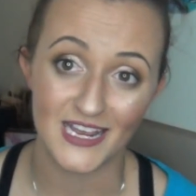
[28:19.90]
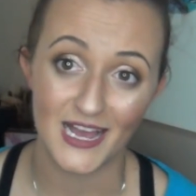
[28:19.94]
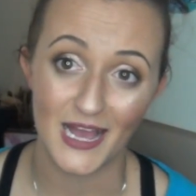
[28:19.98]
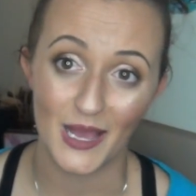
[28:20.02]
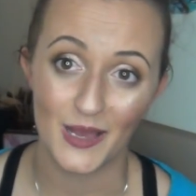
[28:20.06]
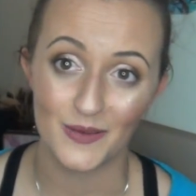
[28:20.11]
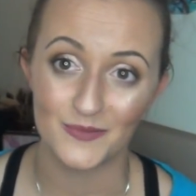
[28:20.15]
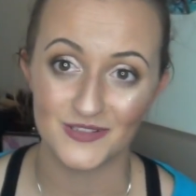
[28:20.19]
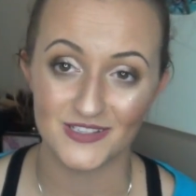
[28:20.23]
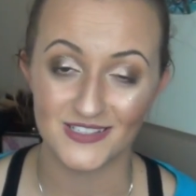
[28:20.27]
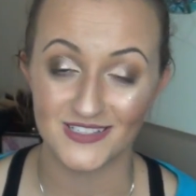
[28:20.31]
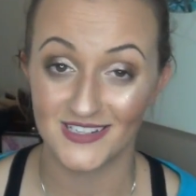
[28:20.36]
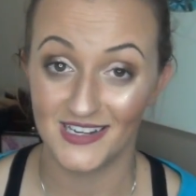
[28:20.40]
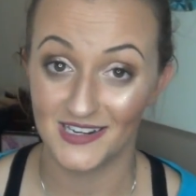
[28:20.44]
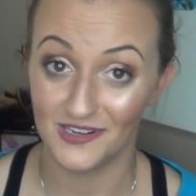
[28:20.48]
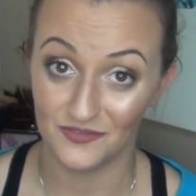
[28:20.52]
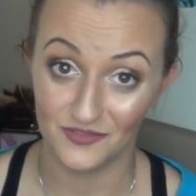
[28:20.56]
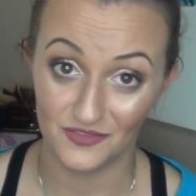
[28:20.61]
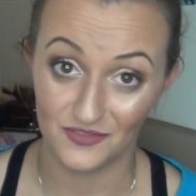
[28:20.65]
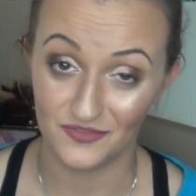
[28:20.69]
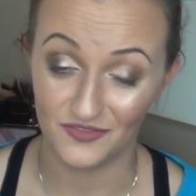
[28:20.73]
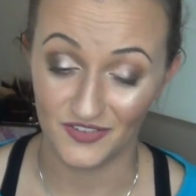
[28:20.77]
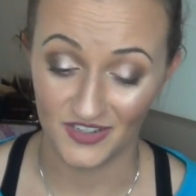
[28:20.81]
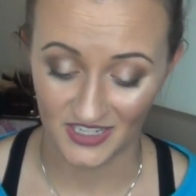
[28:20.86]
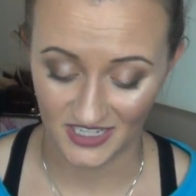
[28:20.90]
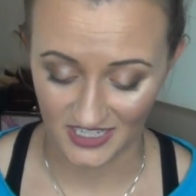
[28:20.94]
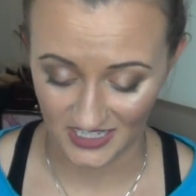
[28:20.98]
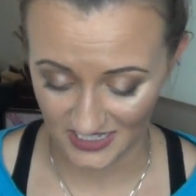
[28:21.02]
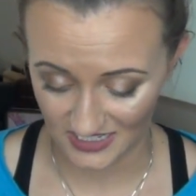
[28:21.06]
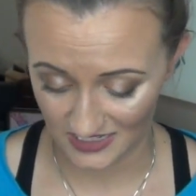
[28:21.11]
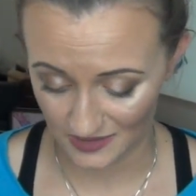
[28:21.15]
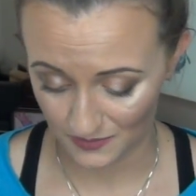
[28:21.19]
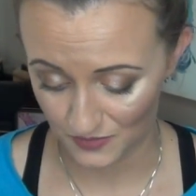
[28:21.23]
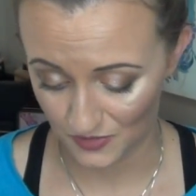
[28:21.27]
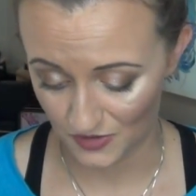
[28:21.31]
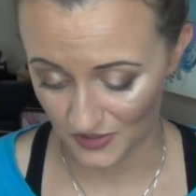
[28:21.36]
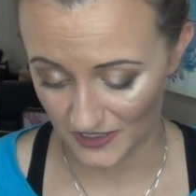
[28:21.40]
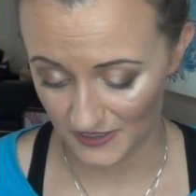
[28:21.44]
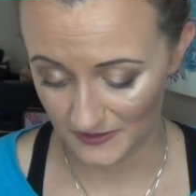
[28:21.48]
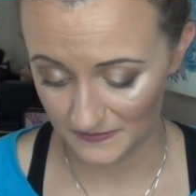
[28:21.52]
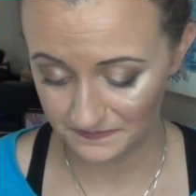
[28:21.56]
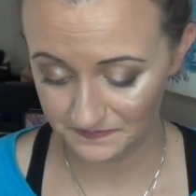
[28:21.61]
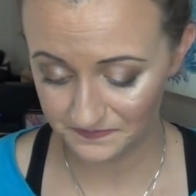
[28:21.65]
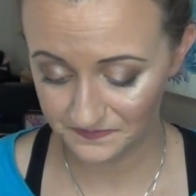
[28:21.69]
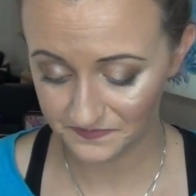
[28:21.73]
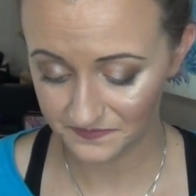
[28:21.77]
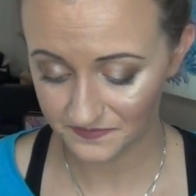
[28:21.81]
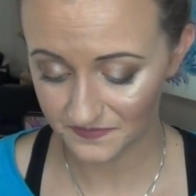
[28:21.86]
times, it's not even funny
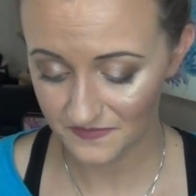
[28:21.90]
anymore.